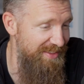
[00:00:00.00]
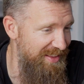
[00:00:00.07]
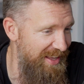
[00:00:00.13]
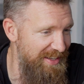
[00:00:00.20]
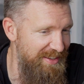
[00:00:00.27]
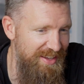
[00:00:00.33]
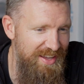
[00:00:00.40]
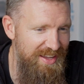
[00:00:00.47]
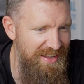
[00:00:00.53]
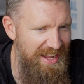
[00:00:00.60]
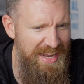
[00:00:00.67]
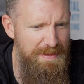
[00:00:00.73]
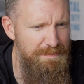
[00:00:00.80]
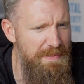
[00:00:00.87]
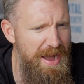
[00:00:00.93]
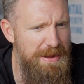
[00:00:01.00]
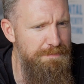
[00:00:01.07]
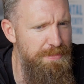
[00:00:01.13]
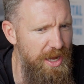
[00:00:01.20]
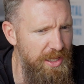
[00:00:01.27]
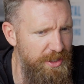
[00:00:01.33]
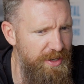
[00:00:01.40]
Like a guy named Mike
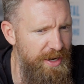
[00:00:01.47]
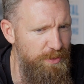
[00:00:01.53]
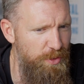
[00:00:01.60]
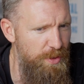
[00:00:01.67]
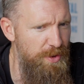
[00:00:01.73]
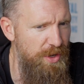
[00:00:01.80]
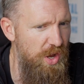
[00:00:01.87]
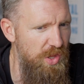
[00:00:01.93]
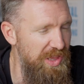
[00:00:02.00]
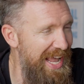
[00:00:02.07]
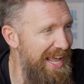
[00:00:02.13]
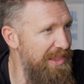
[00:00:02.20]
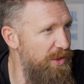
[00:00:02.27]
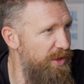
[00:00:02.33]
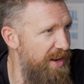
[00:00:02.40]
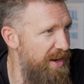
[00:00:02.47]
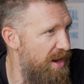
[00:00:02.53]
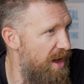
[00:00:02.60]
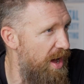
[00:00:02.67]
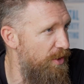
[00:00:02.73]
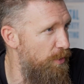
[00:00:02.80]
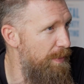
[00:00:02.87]
Butler had wrote a book called Landlord and an
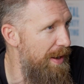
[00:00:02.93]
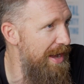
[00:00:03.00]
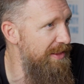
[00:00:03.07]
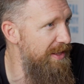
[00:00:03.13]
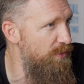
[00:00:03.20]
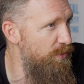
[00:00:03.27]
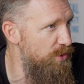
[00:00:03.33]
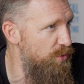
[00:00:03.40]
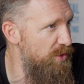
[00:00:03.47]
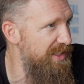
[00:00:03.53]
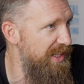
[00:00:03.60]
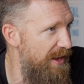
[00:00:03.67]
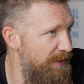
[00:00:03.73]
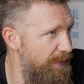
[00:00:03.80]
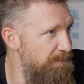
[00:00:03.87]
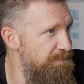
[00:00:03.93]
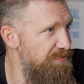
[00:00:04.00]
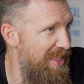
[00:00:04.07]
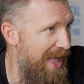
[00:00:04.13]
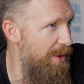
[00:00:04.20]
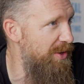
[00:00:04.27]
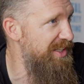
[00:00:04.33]
Autopilot, which was like,
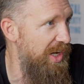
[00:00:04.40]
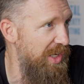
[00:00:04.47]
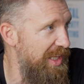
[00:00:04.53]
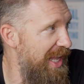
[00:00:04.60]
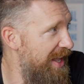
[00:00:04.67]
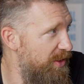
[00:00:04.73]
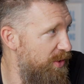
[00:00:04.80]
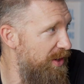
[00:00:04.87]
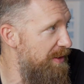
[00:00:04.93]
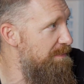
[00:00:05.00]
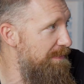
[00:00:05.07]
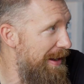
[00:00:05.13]
that was our landlording